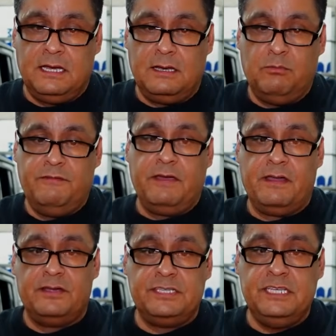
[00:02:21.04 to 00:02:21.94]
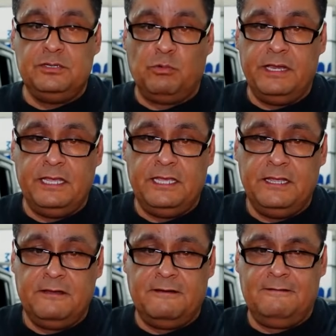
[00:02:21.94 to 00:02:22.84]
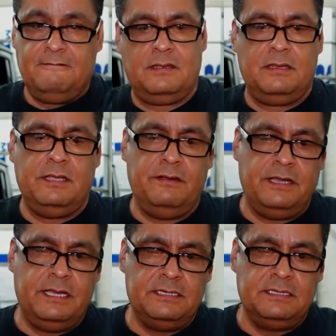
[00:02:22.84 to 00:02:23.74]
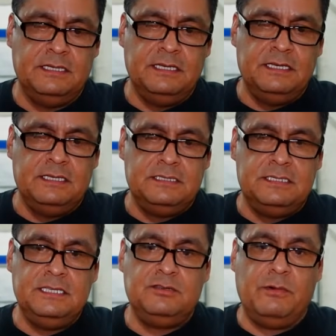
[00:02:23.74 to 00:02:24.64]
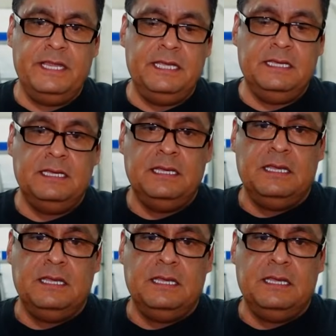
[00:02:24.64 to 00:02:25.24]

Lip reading: We've got our T20 here. Here it is, T20.